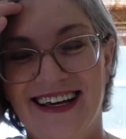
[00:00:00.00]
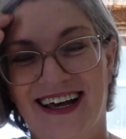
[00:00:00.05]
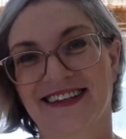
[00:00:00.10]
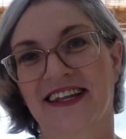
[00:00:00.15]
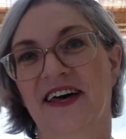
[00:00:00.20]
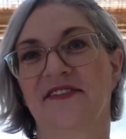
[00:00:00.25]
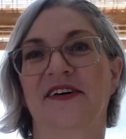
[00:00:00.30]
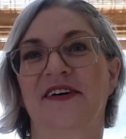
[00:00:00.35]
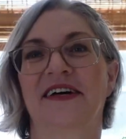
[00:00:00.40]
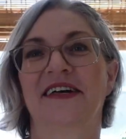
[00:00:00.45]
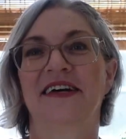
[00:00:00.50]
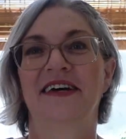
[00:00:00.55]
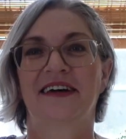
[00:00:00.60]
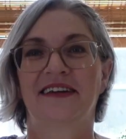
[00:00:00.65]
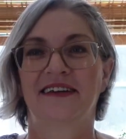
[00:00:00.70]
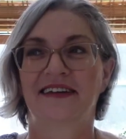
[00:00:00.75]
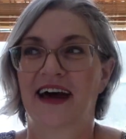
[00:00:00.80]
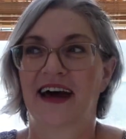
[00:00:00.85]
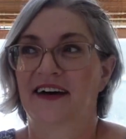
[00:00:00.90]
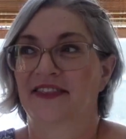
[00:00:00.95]
I love
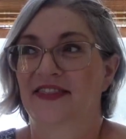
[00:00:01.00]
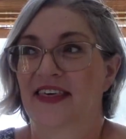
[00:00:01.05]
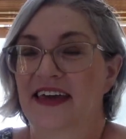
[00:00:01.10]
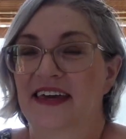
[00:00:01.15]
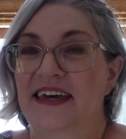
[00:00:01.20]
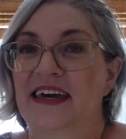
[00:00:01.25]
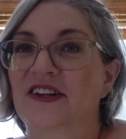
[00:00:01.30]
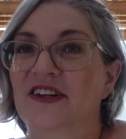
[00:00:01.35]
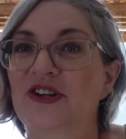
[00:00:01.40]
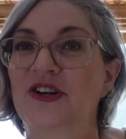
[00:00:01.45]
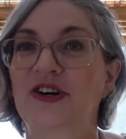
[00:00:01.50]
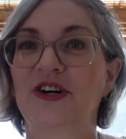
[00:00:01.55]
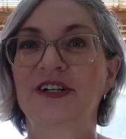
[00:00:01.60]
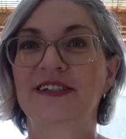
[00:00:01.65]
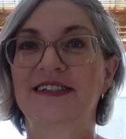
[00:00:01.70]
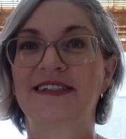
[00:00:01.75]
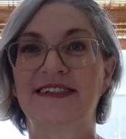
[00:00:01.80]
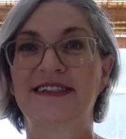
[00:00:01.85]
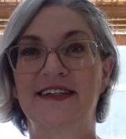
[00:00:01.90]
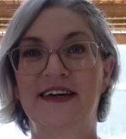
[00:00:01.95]
it. I think it
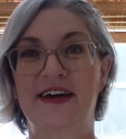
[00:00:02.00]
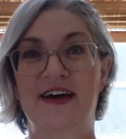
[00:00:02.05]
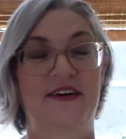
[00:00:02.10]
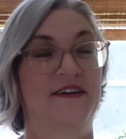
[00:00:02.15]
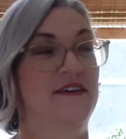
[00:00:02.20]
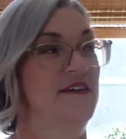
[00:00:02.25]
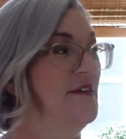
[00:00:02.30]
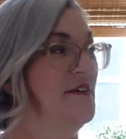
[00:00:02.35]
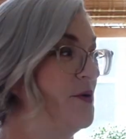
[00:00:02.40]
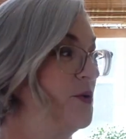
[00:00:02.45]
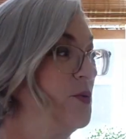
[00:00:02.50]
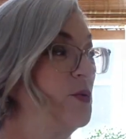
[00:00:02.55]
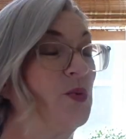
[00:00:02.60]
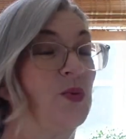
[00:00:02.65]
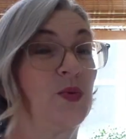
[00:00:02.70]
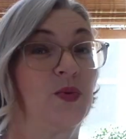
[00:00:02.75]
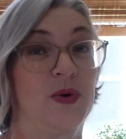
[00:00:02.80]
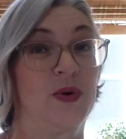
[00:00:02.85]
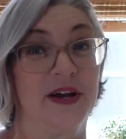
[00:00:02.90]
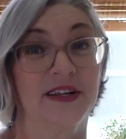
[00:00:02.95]
looks
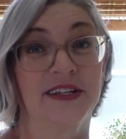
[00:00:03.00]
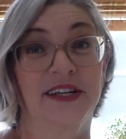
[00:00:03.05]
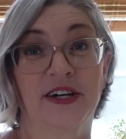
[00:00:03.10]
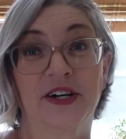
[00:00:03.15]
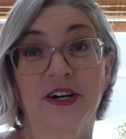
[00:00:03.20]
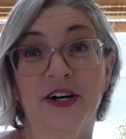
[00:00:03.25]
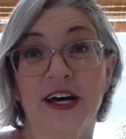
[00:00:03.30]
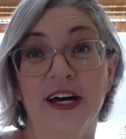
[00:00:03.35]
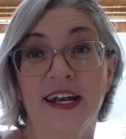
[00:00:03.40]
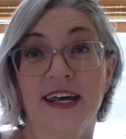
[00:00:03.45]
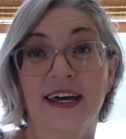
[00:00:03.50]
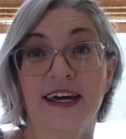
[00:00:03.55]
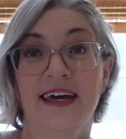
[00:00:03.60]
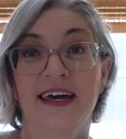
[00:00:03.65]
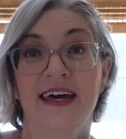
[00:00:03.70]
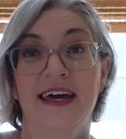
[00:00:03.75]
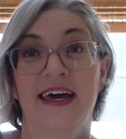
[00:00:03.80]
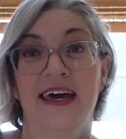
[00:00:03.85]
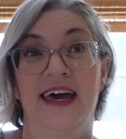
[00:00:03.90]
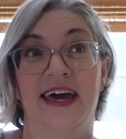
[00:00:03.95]
really good.
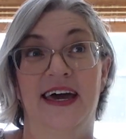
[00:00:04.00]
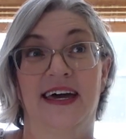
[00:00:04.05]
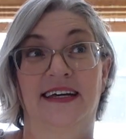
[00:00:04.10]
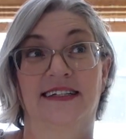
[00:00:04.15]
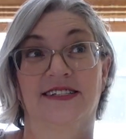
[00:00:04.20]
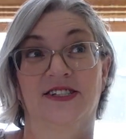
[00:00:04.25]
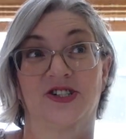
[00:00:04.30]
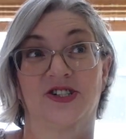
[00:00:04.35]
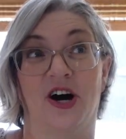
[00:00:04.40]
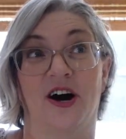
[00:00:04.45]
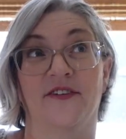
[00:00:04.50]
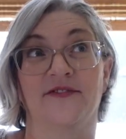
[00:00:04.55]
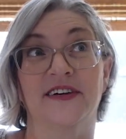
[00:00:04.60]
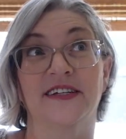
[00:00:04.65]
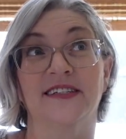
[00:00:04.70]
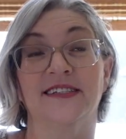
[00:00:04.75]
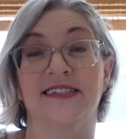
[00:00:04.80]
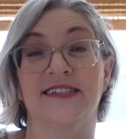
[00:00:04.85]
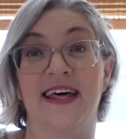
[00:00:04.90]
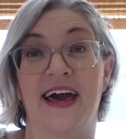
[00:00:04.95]
It
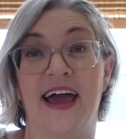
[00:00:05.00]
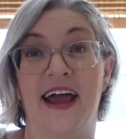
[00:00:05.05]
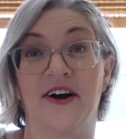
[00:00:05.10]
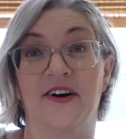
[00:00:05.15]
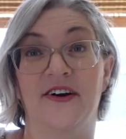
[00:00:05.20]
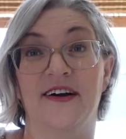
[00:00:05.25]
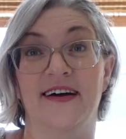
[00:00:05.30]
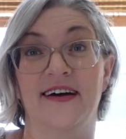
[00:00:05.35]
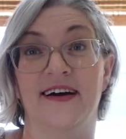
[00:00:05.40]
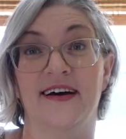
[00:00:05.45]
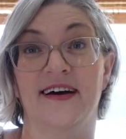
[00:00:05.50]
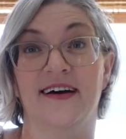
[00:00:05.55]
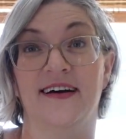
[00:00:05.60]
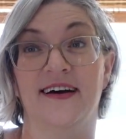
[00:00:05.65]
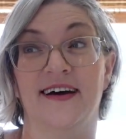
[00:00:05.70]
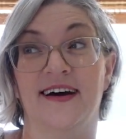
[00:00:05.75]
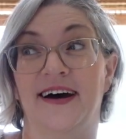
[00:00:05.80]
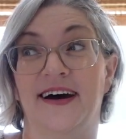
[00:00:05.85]
softens the area,